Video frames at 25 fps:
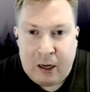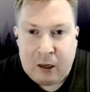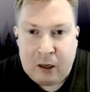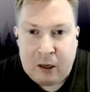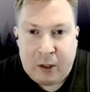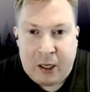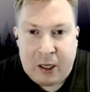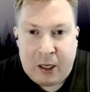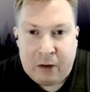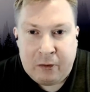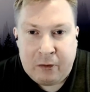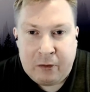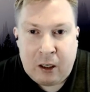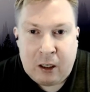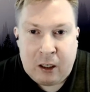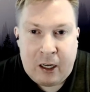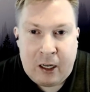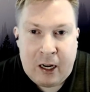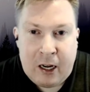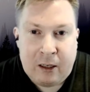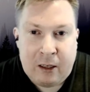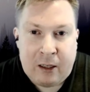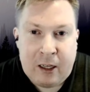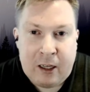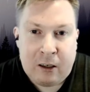And we have not
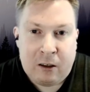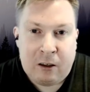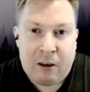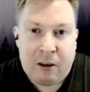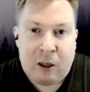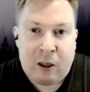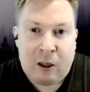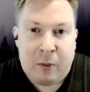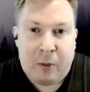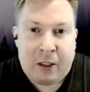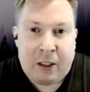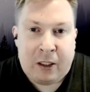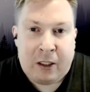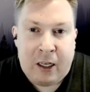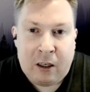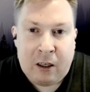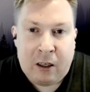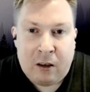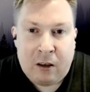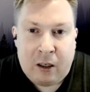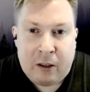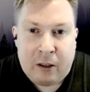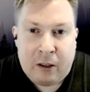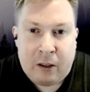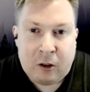had that topic
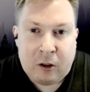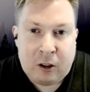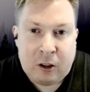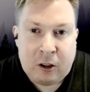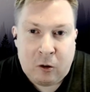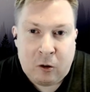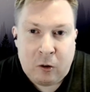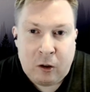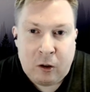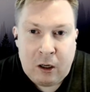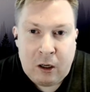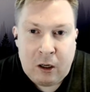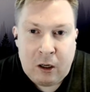yet on the show.